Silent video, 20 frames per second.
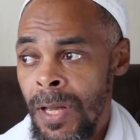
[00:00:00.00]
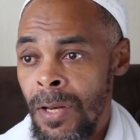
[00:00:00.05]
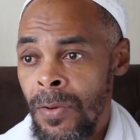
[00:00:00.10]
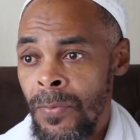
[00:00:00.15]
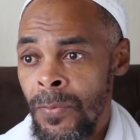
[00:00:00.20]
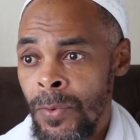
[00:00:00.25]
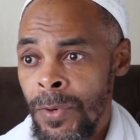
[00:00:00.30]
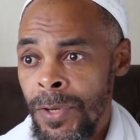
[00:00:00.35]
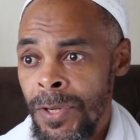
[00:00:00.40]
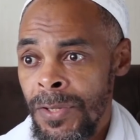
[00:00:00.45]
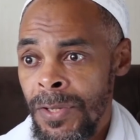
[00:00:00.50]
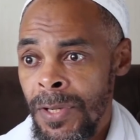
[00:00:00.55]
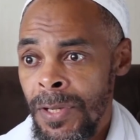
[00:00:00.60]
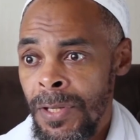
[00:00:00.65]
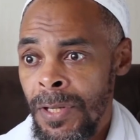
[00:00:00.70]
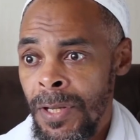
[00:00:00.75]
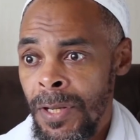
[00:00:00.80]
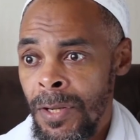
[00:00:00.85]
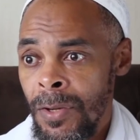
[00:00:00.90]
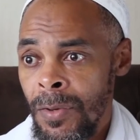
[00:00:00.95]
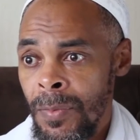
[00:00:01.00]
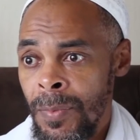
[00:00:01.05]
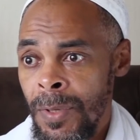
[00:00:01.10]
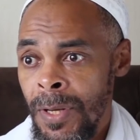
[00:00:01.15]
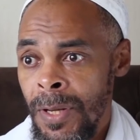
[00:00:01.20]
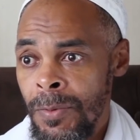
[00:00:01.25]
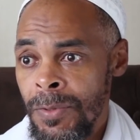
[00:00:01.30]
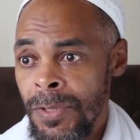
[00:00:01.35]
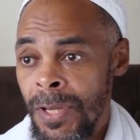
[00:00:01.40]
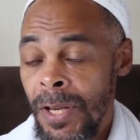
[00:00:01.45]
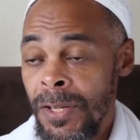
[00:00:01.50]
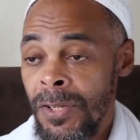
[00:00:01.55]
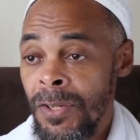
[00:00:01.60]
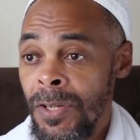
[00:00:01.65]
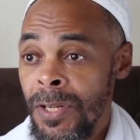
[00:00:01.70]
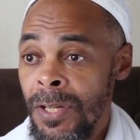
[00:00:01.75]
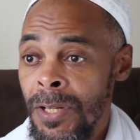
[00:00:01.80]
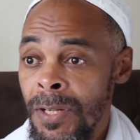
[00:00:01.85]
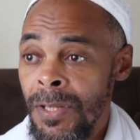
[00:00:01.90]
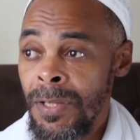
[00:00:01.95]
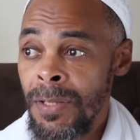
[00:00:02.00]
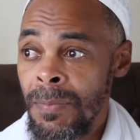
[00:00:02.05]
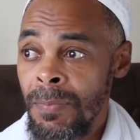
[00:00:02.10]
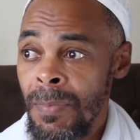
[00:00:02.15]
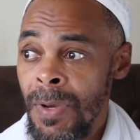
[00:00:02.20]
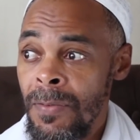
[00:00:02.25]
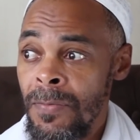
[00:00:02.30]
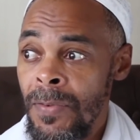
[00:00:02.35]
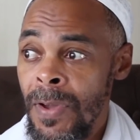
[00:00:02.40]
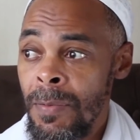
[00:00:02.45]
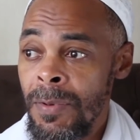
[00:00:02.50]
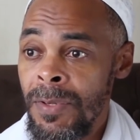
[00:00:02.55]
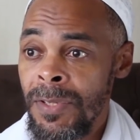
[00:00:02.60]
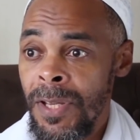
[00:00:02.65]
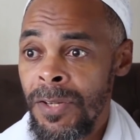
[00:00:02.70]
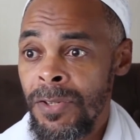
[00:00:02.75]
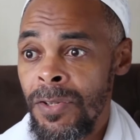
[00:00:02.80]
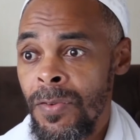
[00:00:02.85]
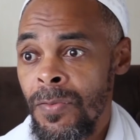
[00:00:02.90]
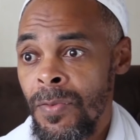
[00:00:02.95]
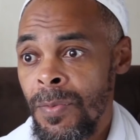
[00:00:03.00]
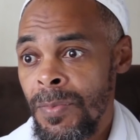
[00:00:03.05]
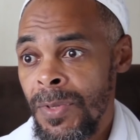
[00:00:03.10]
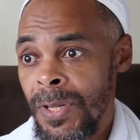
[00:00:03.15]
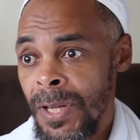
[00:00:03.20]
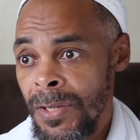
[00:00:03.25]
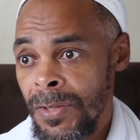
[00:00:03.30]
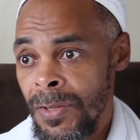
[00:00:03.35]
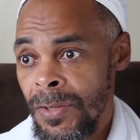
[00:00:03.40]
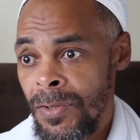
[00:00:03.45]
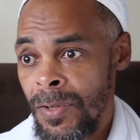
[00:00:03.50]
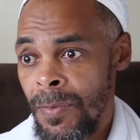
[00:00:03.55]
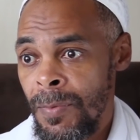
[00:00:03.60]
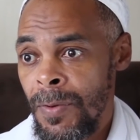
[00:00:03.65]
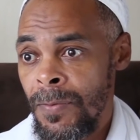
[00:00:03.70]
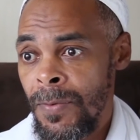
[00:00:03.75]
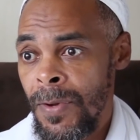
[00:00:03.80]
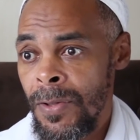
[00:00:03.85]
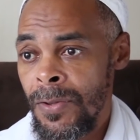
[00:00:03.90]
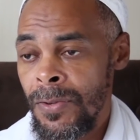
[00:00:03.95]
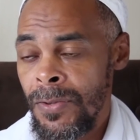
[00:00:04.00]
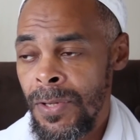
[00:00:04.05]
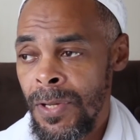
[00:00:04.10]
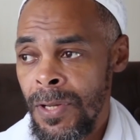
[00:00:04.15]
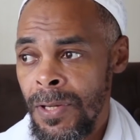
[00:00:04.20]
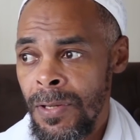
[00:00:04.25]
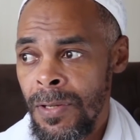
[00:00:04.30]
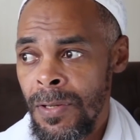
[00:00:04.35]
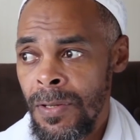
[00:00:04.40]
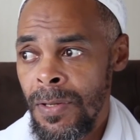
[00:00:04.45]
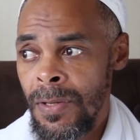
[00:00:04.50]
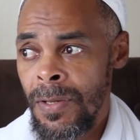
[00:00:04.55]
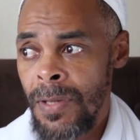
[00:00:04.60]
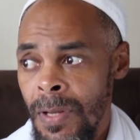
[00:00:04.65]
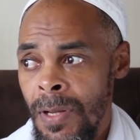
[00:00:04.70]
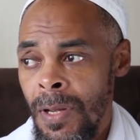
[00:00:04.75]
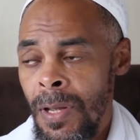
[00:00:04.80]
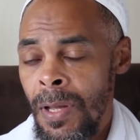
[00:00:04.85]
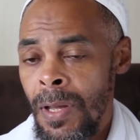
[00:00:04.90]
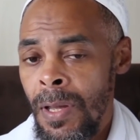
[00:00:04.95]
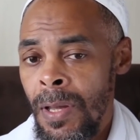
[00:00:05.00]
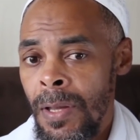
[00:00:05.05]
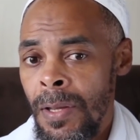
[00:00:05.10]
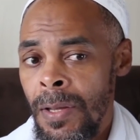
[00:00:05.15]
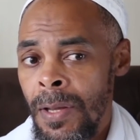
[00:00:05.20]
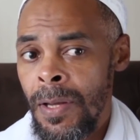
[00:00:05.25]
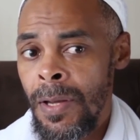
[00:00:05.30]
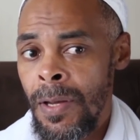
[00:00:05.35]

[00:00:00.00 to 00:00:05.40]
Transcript: California, San Diego, but I was actually, my family's actually from Texas on my father's side. I was